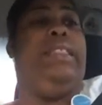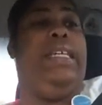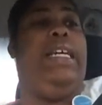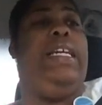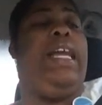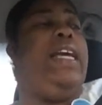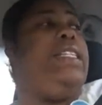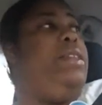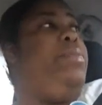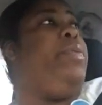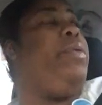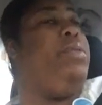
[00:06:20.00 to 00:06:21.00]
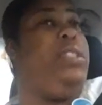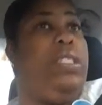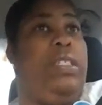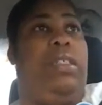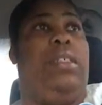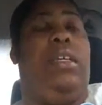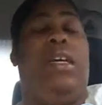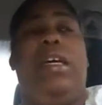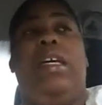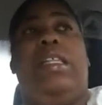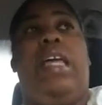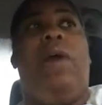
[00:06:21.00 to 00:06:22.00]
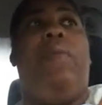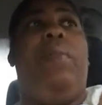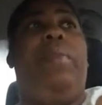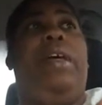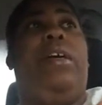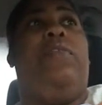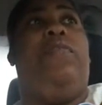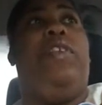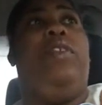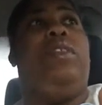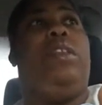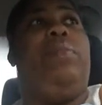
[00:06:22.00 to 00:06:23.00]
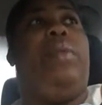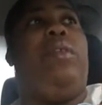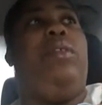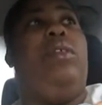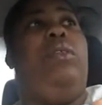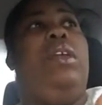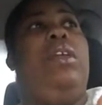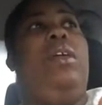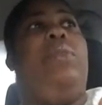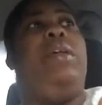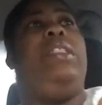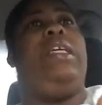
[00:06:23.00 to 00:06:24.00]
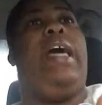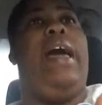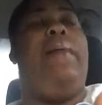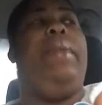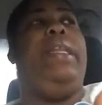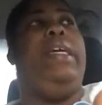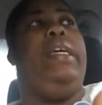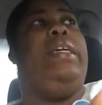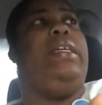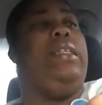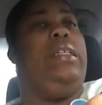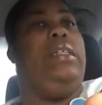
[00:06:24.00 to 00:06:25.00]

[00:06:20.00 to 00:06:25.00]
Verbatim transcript: Daylight's approaching. That would be confusing, Bo. You don't even know what time it is.